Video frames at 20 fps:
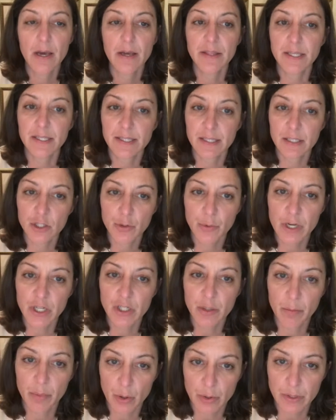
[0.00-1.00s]
This
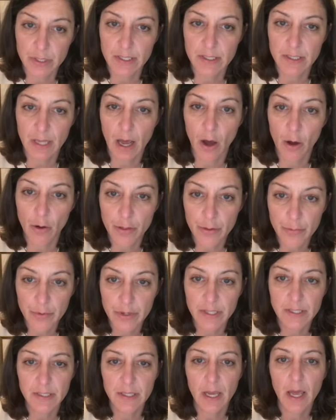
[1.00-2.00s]
situation poses a health
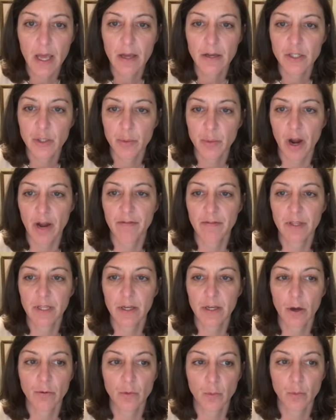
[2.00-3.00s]
risk to
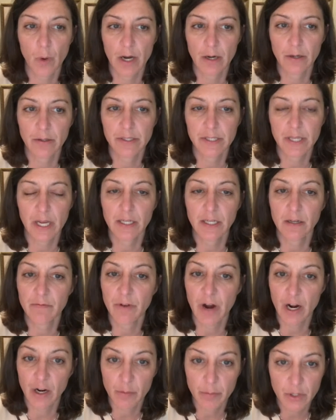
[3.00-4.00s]
privately owned wells and an
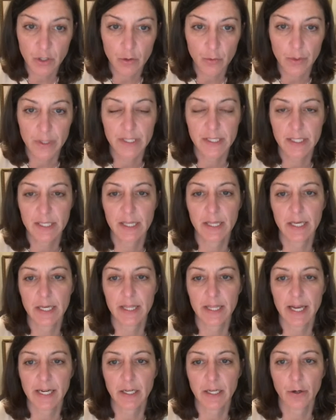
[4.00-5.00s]
environmental risk to the
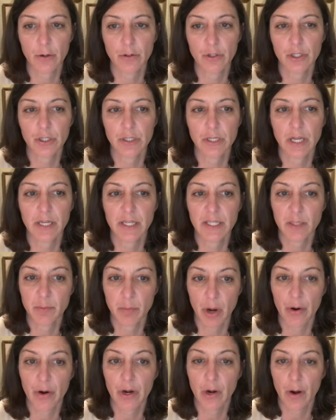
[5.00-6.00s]
Atlantic Ocean and its
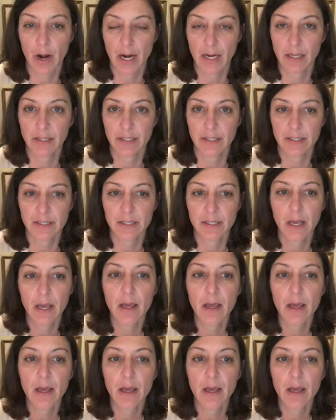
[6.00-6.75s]
barrier islands